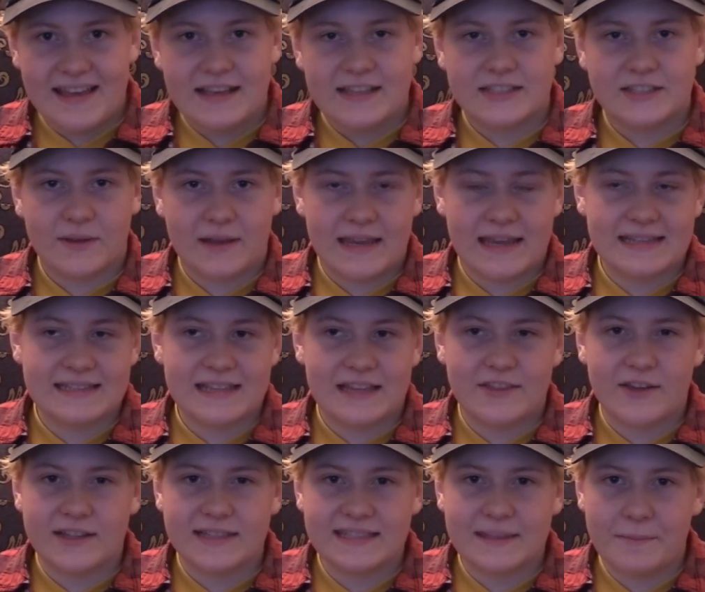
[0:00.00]
So I guess they
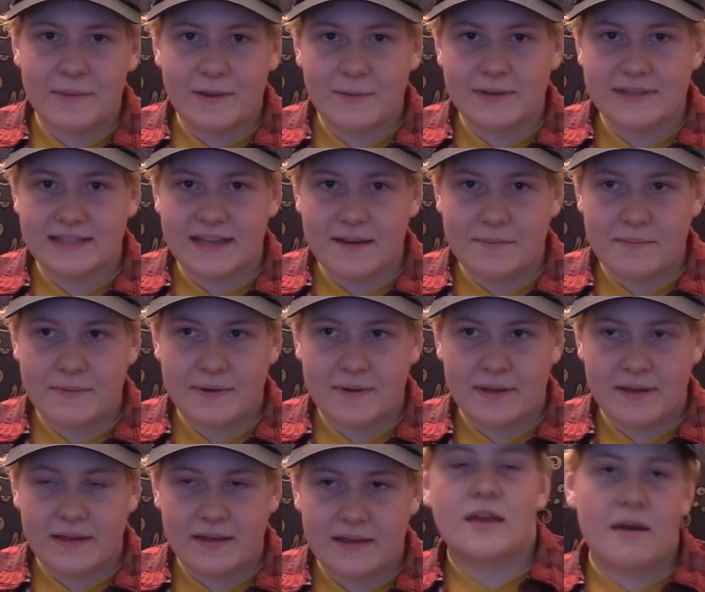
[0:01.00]
thought something was up.
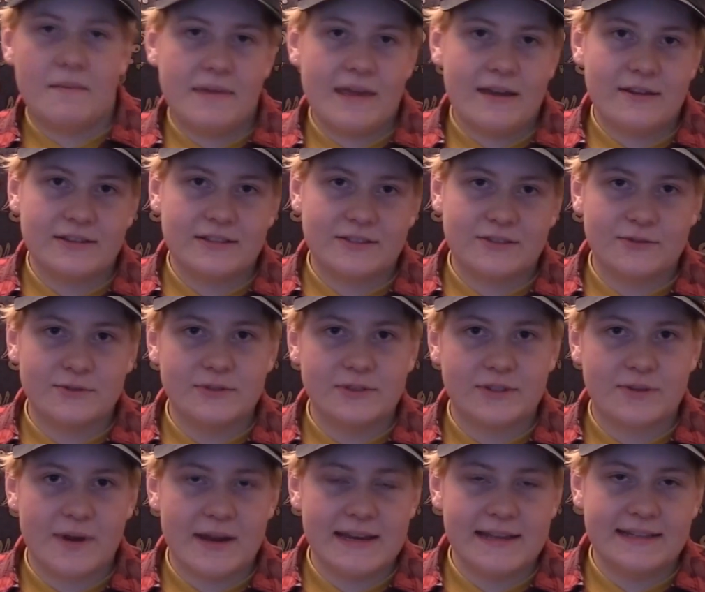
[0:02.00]
Coming out of school
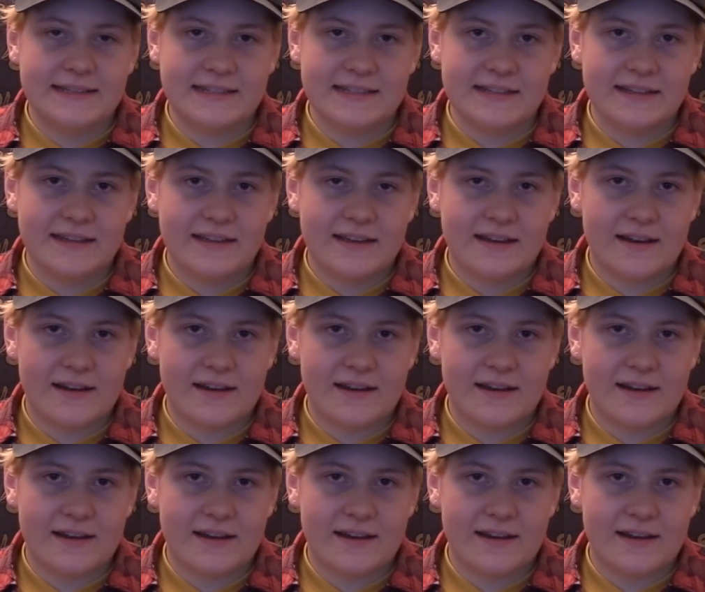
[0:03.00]
is quite easy.